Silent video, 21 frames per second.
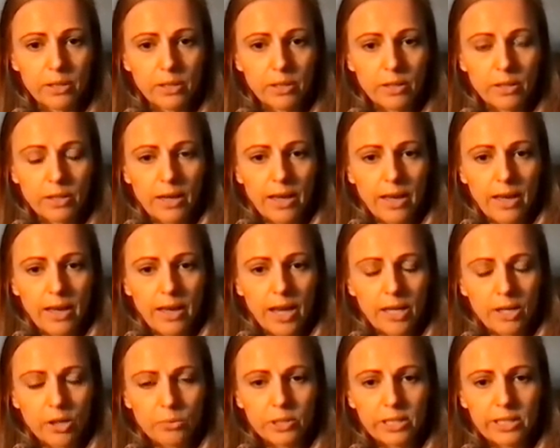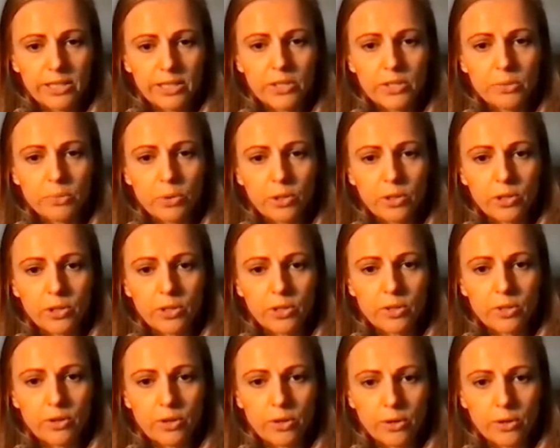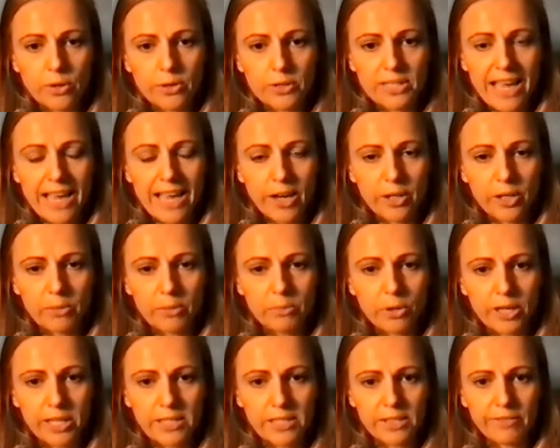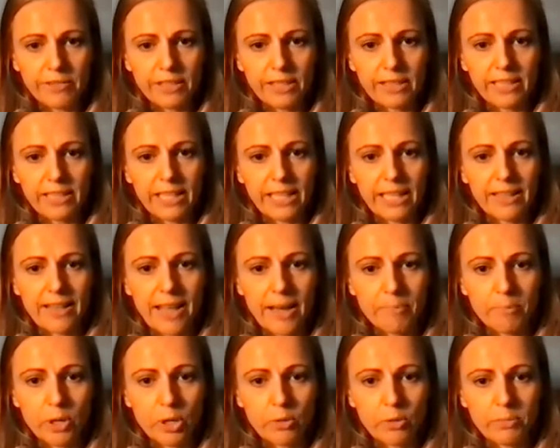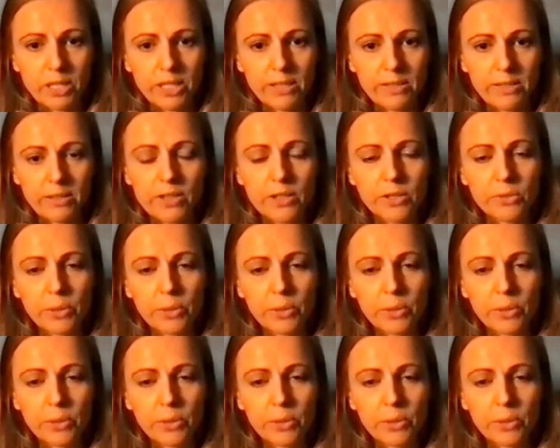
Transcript: And I really just want you to notice how your body's feeling in that moment,